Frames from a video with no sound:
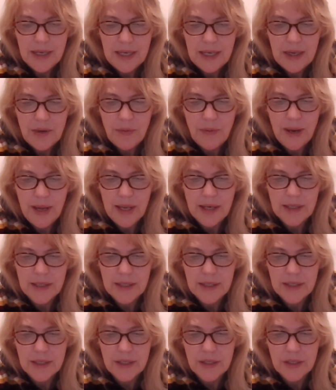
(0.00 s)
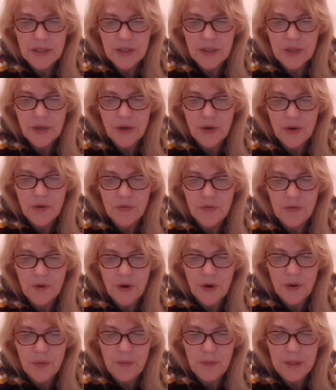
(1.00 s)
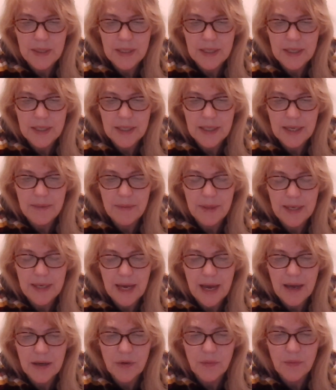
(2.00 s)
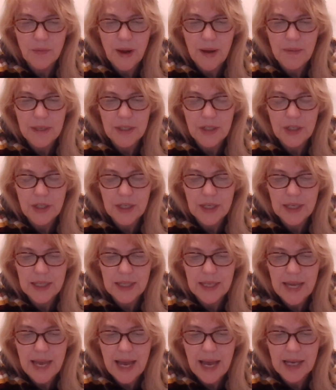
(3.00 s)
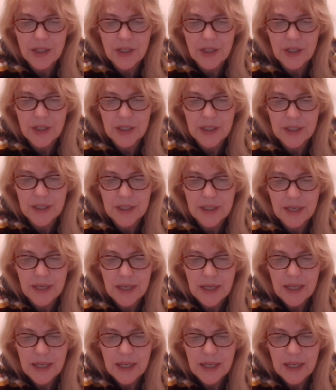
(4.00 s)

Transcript: He went to the stove, opened it, and began rummaging in the ashes.